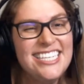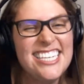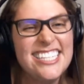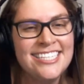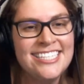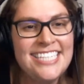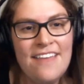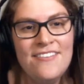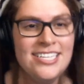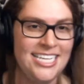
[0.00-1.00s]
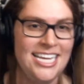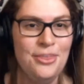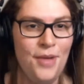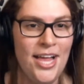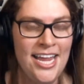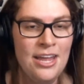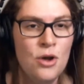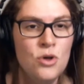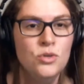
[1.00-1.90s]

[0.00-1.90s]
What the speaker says: This is the 17th one